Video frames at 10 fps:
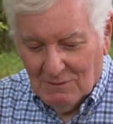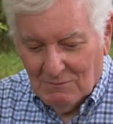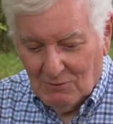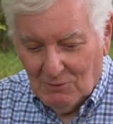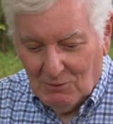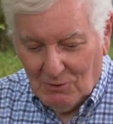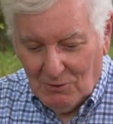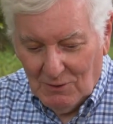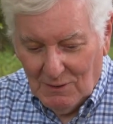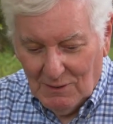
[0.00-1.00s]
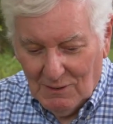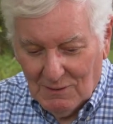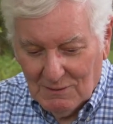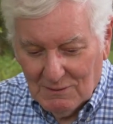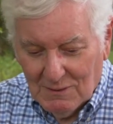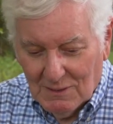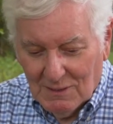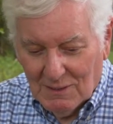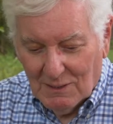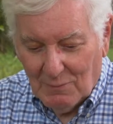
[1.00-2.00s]
for
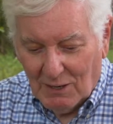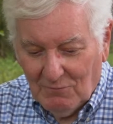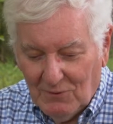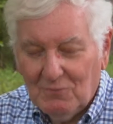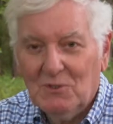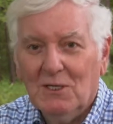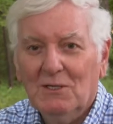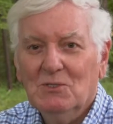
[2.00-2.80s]
about 15,